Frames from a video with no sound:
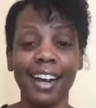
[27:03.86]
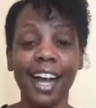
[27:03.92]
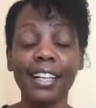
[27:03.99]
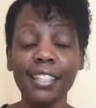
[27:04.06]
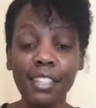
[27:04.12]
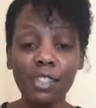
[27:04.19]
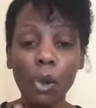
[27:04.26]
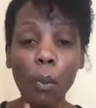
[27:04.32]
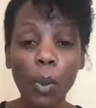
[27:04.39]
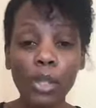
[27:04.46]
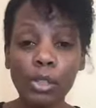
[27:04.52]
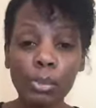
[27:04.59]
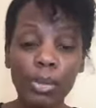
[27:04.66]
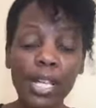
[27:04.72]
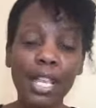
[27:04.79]
I just don't
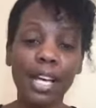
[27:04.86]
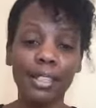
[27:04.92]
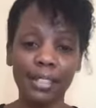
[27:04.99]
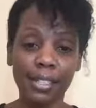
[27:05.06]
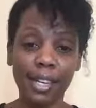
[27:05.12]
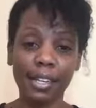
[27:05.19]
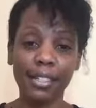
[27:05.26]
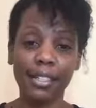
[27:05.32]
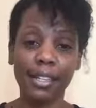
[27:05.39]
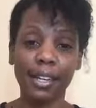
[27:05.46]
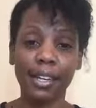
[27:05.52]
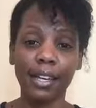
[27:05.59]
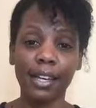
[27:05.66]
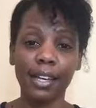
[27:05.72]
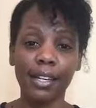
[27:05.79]
want to be that son.
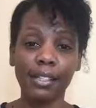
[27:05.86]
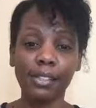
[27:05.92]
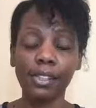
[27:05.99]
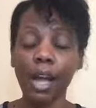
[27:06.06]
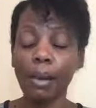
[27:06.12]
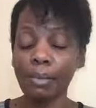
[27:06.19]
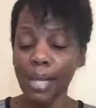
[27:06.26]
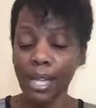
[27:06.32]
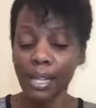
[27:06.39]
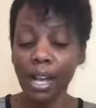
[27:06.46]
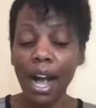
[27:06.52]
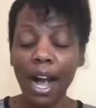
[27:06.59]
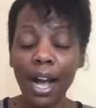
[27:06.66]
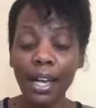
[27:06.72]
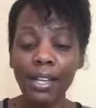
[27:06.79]
So I'm like,
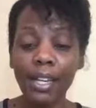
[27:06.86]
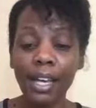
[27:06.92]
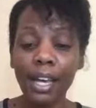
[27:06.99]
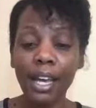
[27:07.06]
God,